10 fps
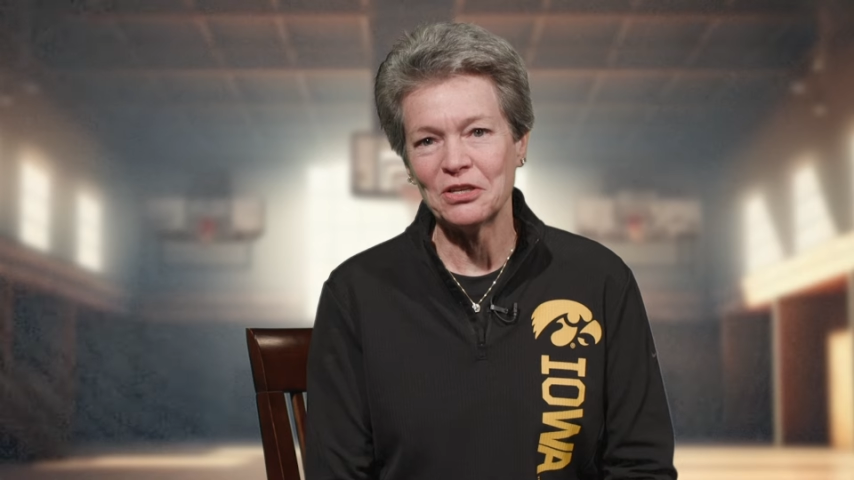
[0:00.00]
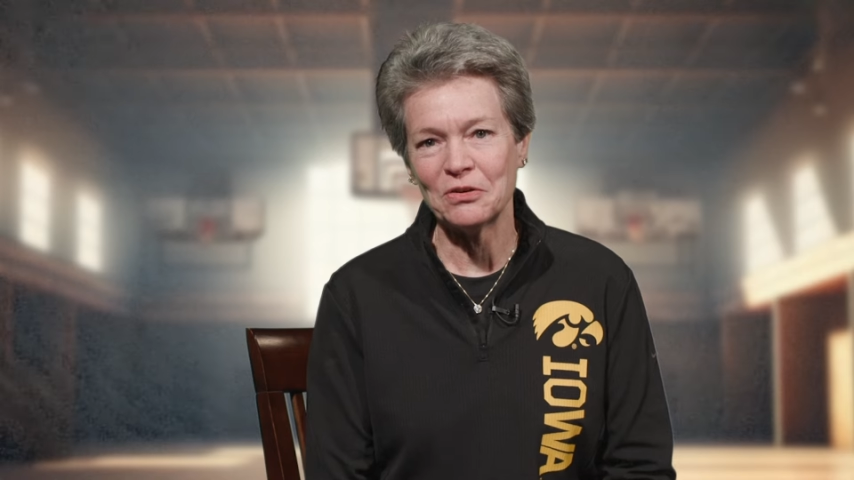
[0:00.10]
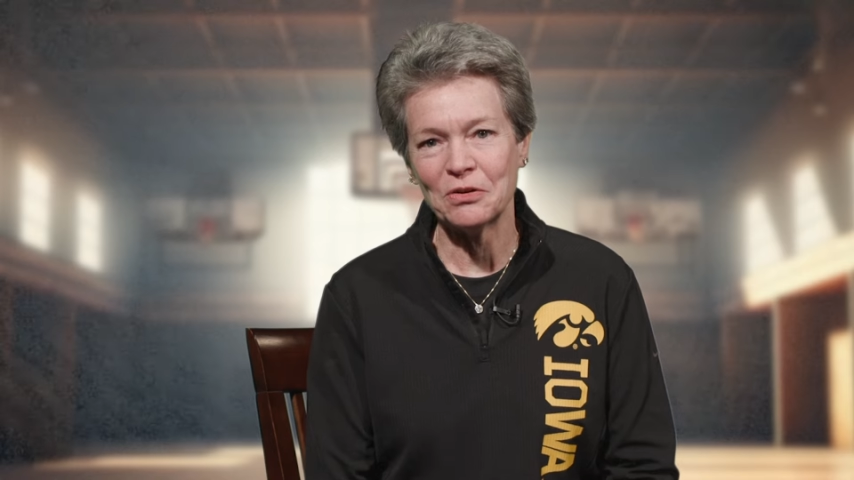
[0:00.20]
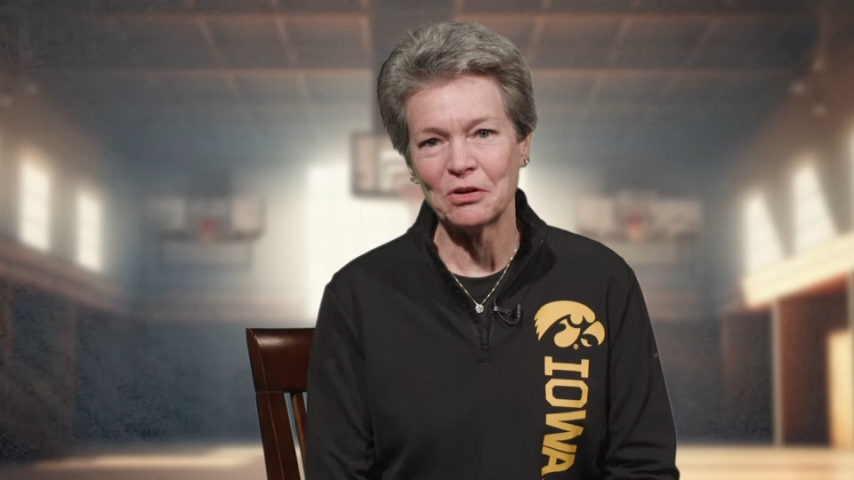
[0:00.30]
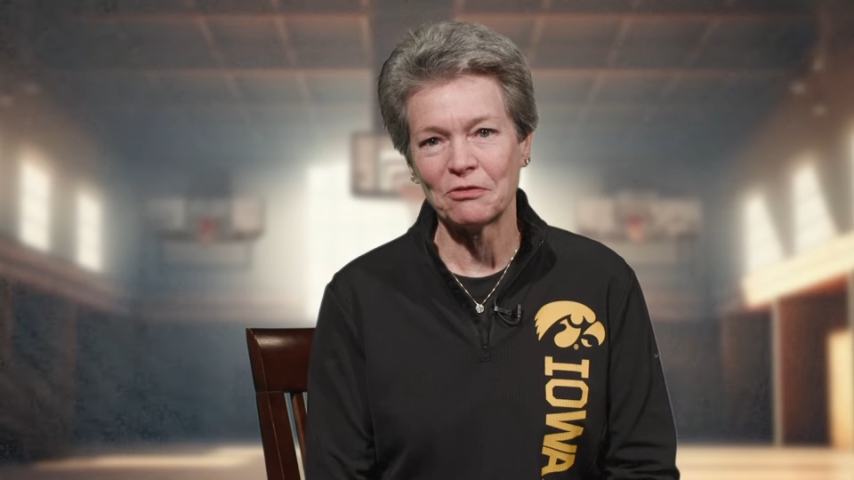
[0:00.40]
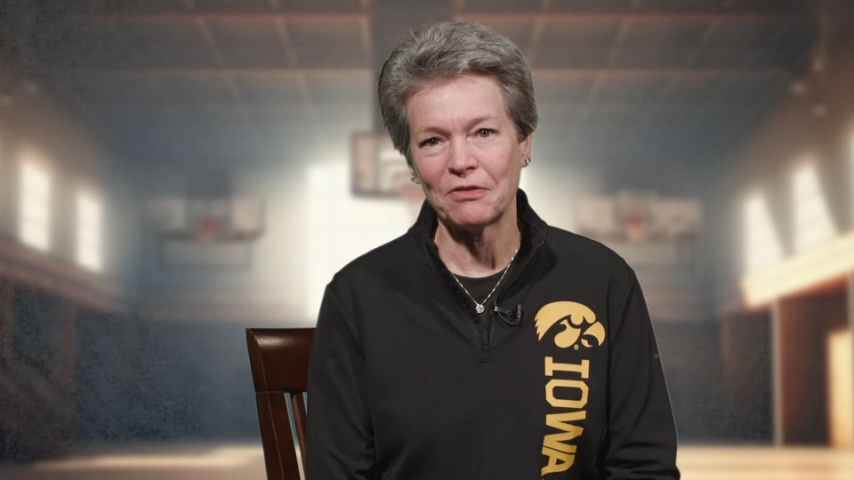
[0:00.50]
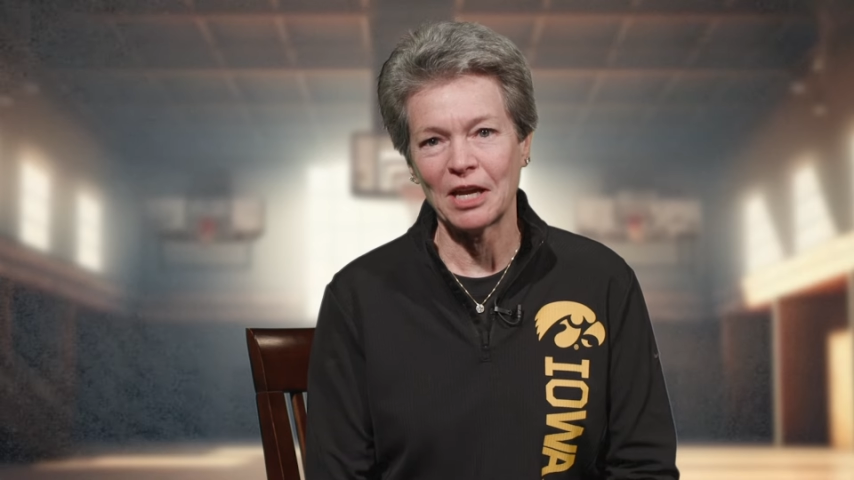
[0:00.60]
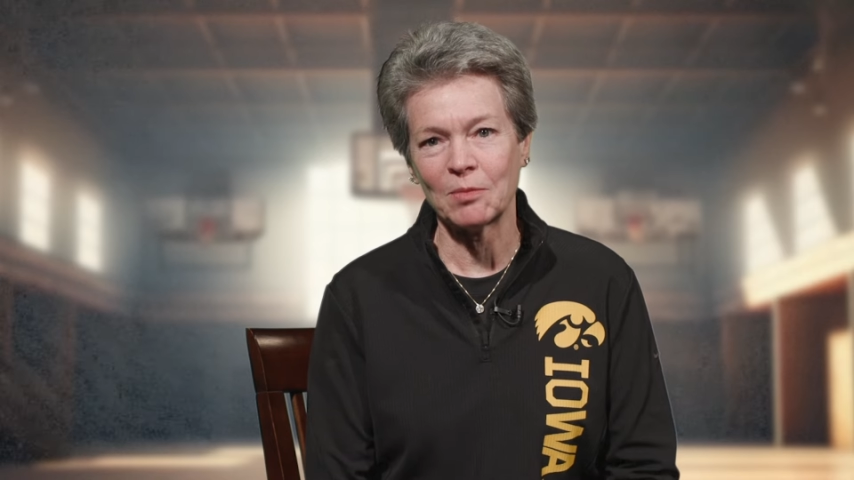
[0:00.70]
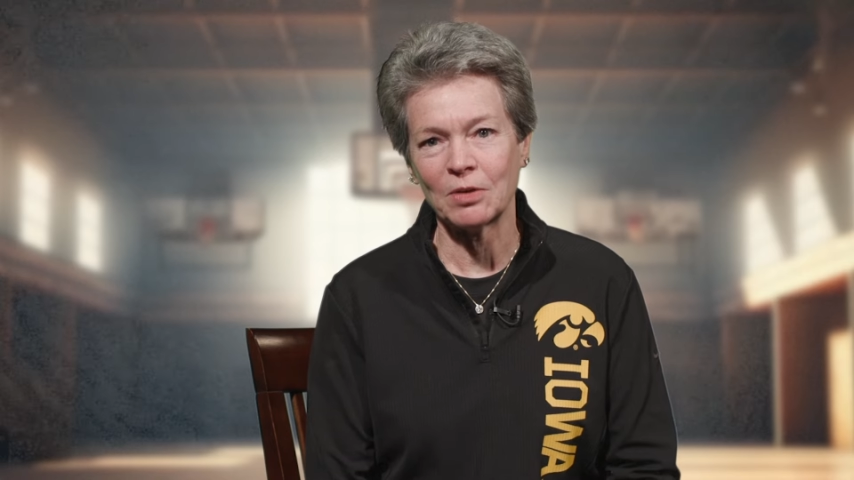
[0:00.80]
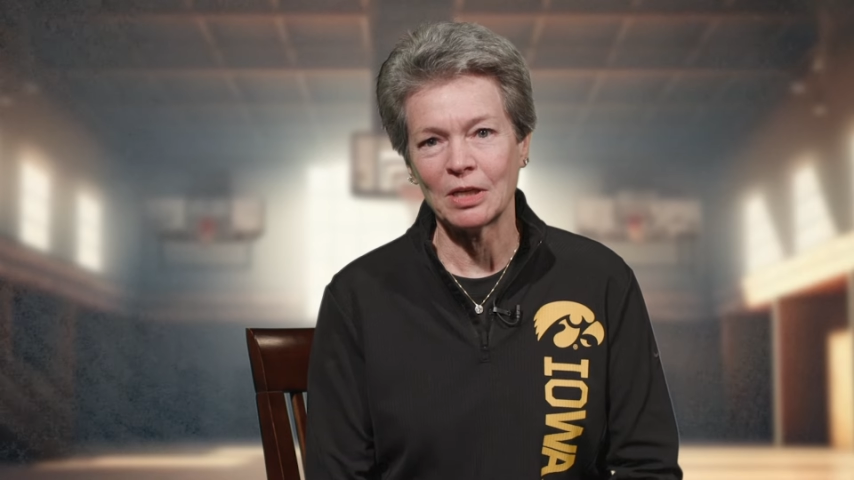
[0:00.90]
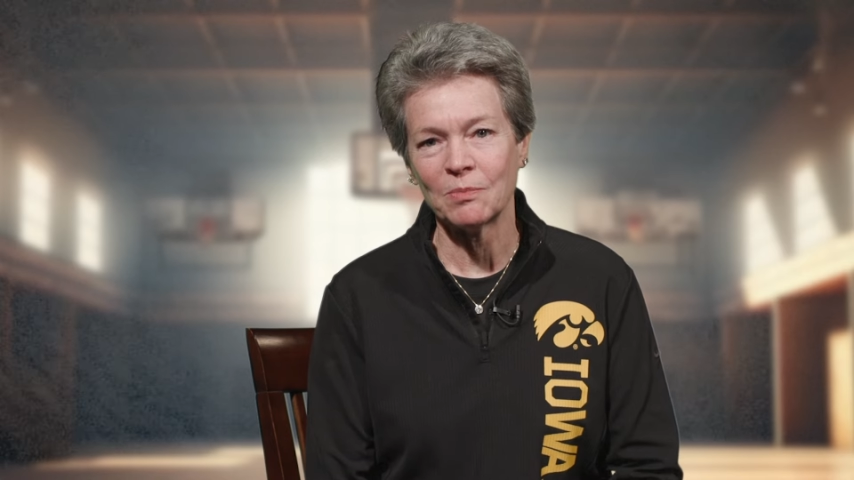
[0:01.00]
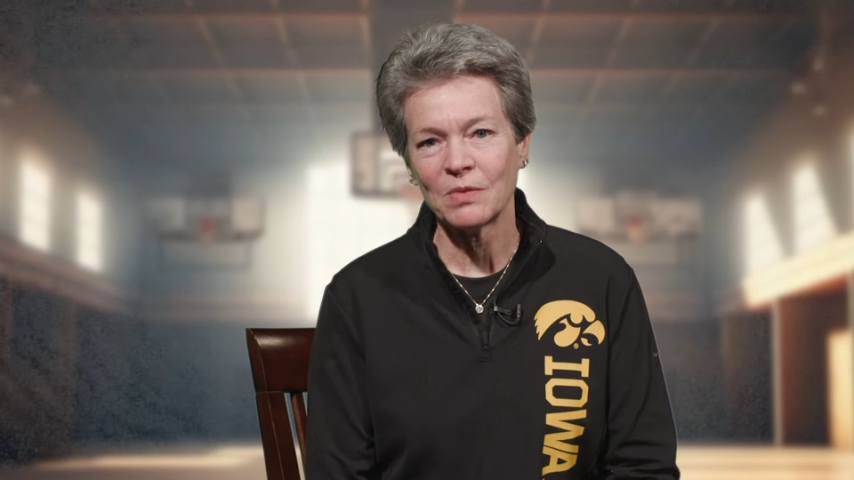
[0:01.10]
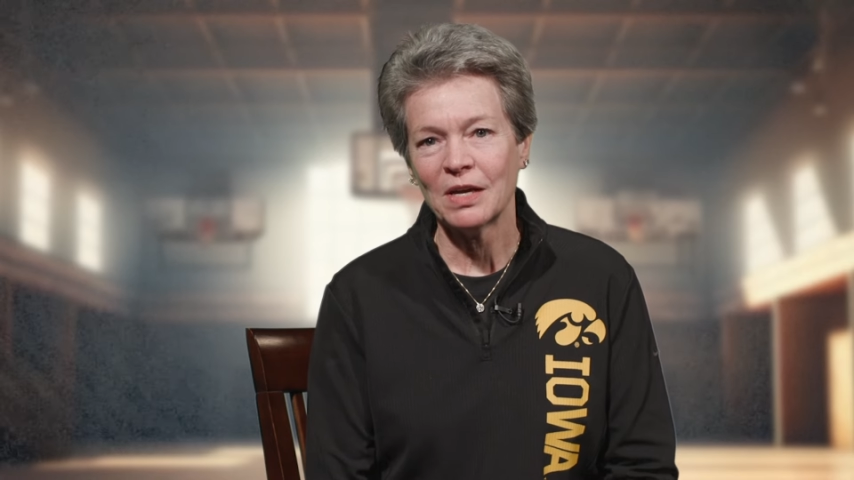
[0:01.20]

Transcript: you and your family.